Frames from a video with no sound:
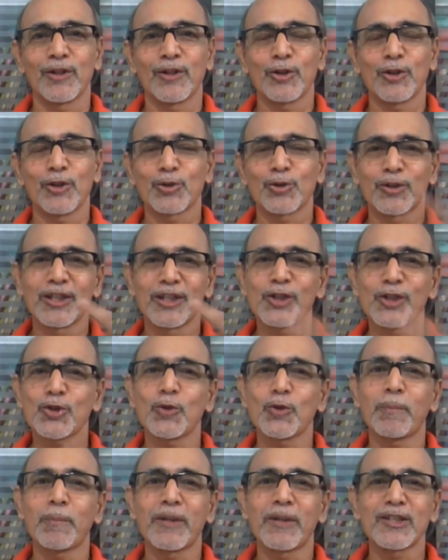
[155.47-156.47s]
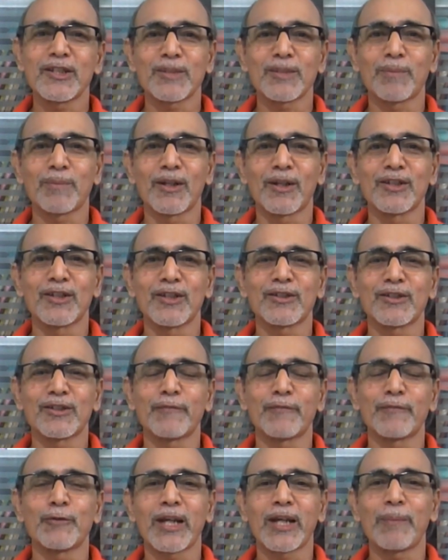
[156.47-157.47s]
so these two principles if you
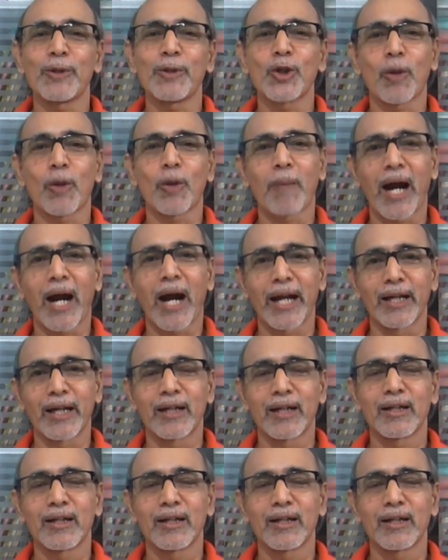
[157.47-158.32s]
keep in your mind